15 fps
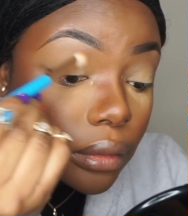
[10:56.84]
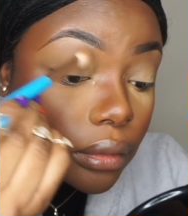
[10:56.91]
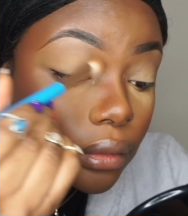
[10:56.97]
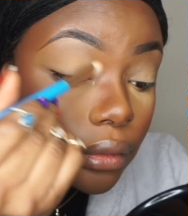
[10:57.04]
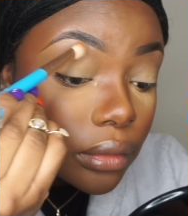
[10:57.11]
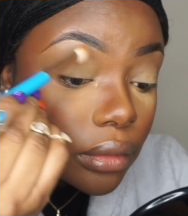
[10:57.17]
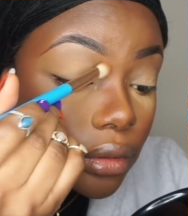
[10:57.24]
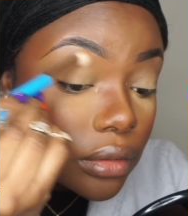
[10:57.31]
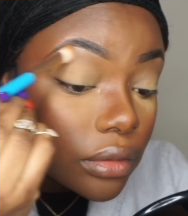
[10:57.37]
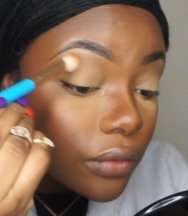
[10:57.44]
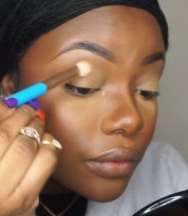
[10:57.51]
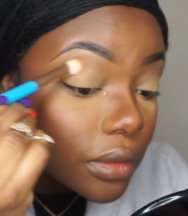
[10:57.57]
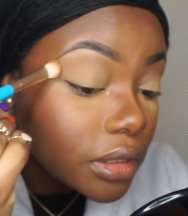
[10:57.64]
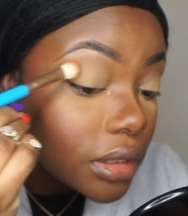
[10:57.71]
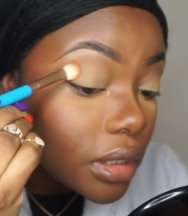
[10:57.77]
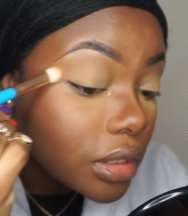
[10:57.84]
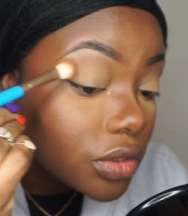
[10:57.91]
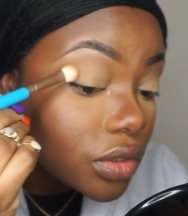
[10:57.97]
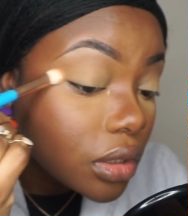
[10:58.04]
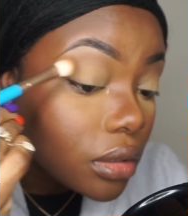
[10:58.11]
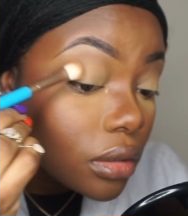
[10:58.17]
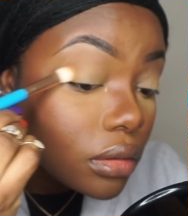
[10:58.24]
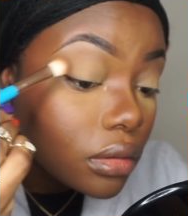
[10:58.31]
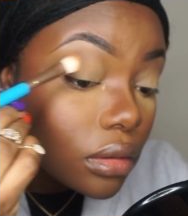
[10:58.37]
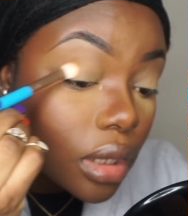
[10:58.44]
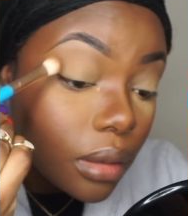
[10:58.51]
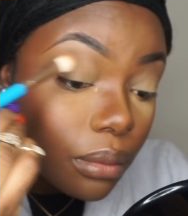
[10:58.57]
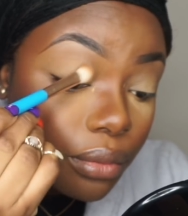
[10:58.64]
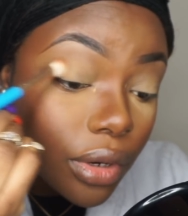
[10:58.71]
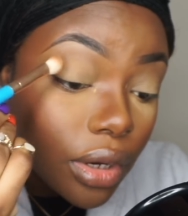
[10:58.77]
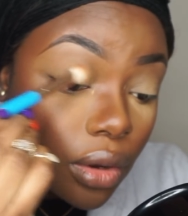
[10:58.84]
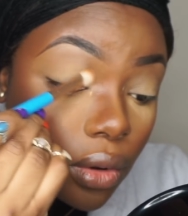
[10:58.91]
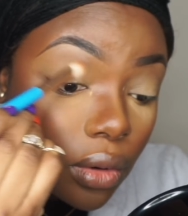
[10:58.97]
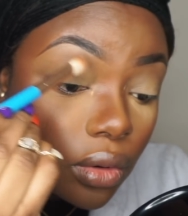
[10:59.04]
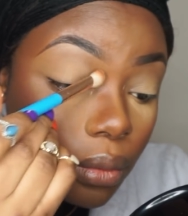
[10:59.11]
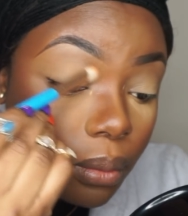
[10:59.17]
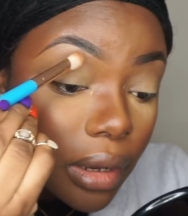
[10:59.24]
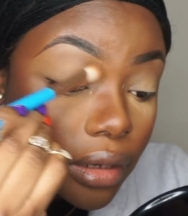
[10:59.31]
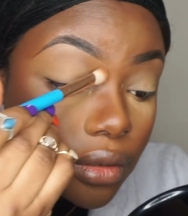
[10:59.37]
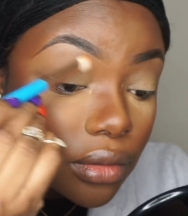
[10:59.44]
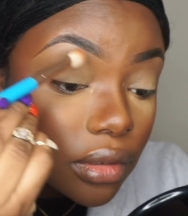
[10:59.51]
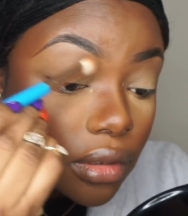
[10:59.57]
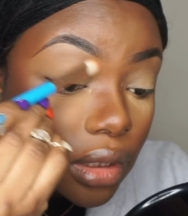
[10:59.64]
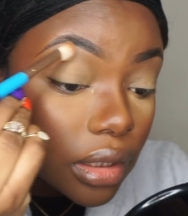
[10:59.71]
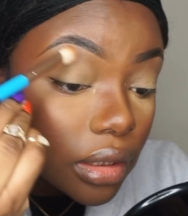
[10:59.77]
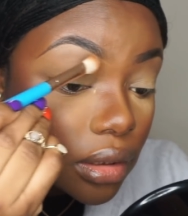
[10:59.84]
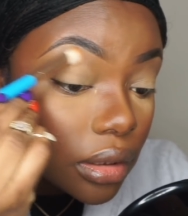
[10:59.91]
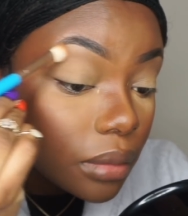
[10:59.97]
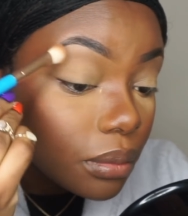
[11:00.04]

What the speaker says: to dust off the Sacha and bring color back to the lid a